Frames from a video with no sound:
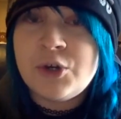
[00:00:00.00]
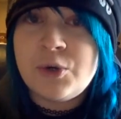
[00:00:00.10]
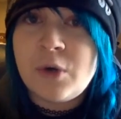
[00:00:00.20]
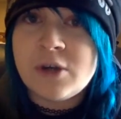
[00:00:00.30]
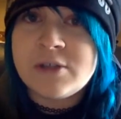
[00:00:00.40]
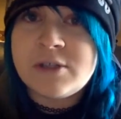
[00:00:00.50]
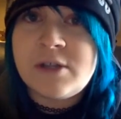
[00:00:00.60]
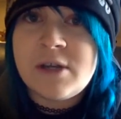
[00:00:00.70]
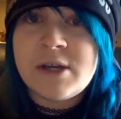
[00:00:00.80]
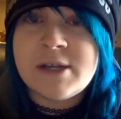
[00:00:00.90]
who also
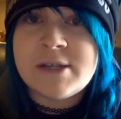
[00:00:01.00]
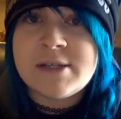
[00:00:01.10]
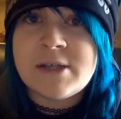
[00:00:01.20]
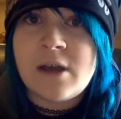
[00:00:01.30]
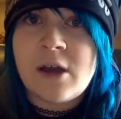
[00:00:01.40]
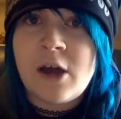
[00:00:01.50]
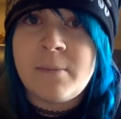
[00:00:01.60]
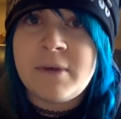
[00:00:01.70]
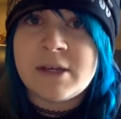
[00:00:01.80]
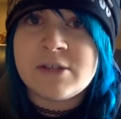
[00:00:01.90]
does
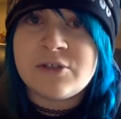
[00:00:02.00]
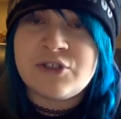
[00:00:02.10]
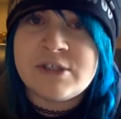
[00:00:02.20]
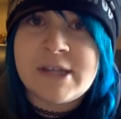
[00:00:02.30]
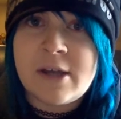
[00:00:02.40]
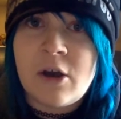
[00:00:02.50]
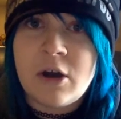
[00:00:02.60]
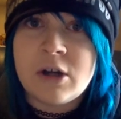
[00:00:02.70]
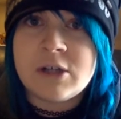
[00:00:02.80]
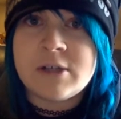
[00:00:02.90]
comics or just like
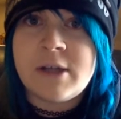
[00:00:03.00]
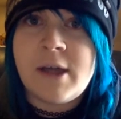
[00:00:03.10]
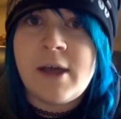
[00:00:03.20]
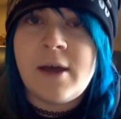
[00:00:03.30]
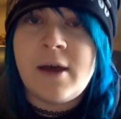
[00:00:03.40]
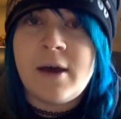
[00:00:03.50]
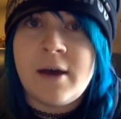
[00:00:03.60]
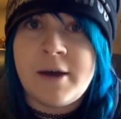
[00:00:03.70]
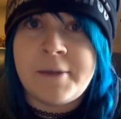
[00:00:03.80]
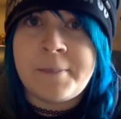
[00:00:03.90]
art
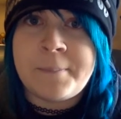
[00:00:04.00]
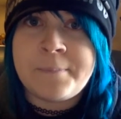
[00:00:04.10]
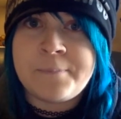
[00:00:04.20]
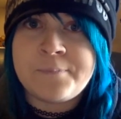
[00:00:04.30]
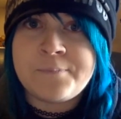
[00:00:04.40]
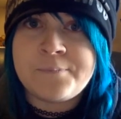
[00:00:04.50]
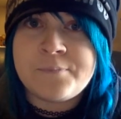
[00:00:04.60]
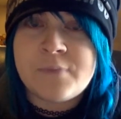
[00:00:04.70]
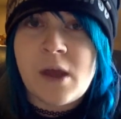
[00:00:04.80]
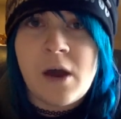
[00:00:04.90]
um,
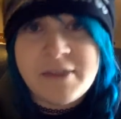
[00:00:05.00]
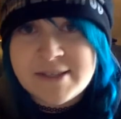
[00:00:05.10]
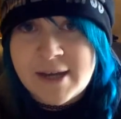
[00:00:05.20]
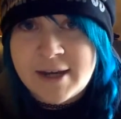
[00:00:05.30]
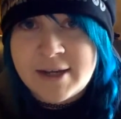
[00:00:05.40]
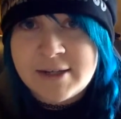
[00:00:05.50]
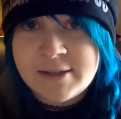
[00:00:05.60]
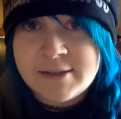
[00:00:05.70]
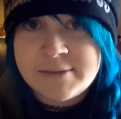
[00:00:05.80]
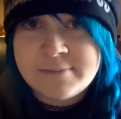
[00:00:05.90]
on the side.
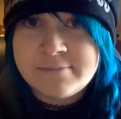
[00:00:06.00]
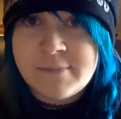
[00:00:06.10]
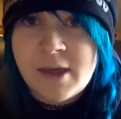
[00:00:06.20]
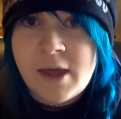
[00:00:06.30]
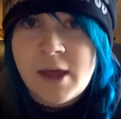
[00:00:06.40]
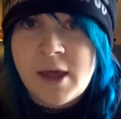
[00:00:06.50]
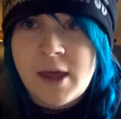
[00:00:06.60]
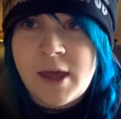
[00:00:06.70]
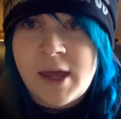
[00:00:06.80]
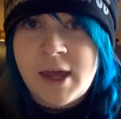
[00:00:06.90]

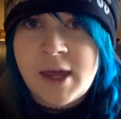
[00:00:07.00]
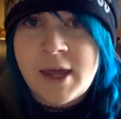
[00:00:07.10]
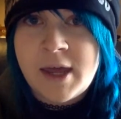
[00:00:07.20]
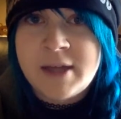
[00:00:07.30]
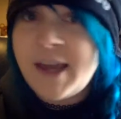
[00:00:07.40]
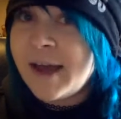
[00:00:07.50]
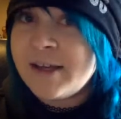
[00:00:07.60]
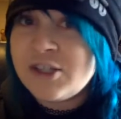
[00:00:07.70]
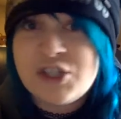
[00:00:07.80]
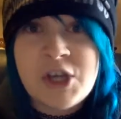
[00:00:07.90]
And yeah,
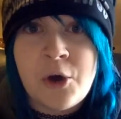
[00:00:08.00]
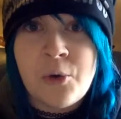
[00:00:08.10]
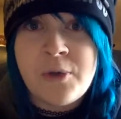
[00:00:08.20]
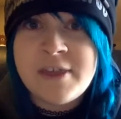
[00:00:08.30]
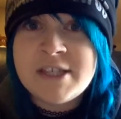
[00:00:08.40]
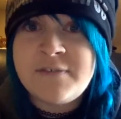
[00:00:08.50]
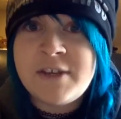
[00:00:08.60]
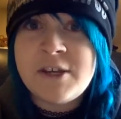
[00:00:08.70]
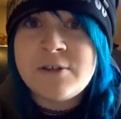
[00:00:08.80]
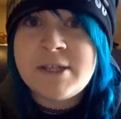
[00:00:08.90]
so this
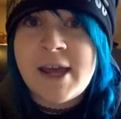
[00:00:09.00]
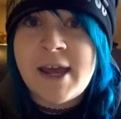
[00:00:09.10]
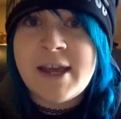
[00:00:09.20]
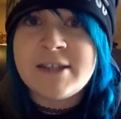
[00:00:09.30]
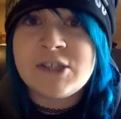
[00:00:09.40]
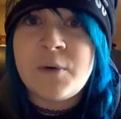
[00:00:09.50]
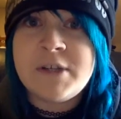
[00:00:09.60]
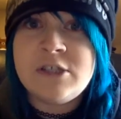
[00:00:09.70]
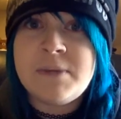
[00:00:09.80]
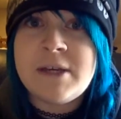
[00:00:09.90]
video today is going
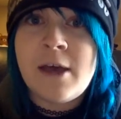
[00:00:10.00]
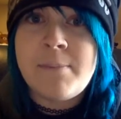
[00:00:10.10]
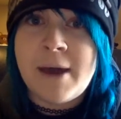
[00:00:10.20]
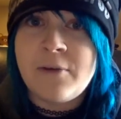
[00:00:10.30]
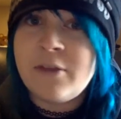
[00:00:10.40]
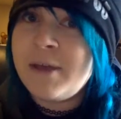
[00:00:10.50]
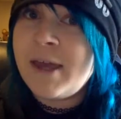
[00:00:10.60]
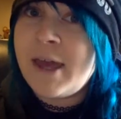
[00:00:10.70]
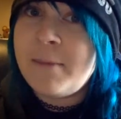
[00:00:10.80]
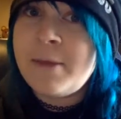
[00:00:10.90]
to be about the
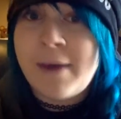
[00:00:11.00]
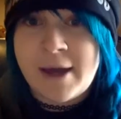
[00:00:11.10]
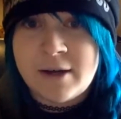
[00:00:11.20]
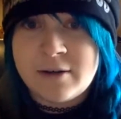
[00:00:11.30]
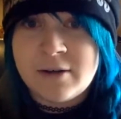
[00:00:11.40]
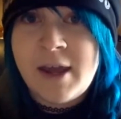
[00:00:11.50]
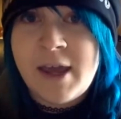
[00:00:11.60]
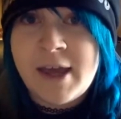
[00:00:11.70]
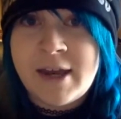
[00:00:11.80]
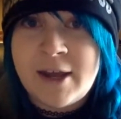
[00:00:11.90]
McKamey Manor,
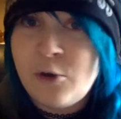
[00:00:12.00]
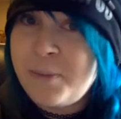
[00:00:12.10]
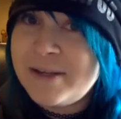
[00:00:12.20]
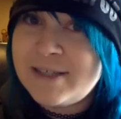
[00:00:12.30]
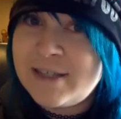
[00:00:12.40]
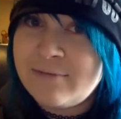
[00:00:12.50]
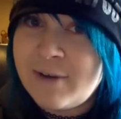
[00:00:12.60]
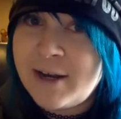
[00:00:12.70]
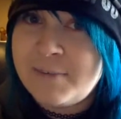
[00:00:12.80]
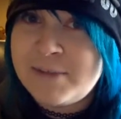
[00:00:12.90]
and I hope I said it
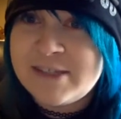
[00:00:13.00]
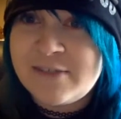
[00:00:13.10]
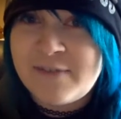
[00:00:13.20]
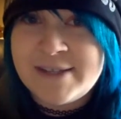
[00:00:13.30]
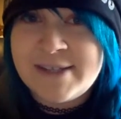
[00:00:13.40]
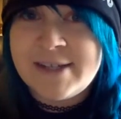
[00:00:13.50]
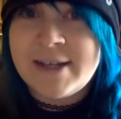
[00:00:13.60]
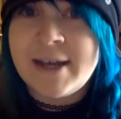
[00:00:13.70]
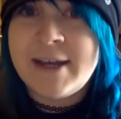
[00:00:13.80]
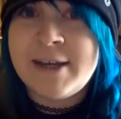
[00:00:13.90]
right because if I didn't,
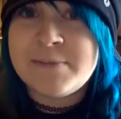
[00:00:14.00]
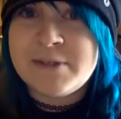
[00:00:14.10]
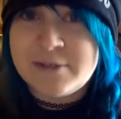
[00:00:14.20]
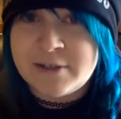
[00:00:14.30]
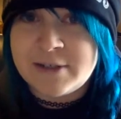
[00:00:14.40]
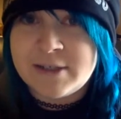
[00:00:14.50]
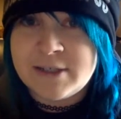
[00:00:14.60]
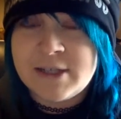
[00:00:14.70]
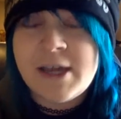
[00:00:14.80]
I am sorry.